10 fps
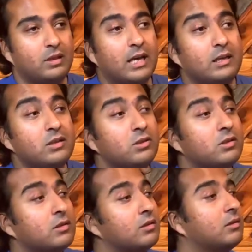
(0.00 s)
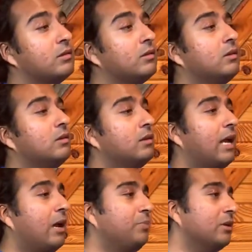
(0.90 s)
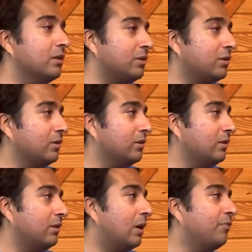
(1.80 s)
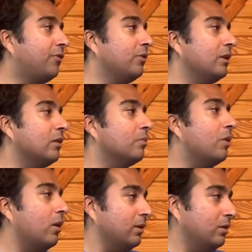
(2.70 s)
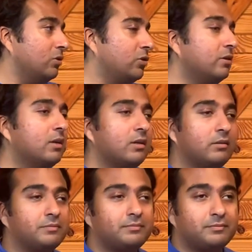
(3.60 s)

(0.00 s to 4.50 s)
That is happiness, comfort in the body, sukha.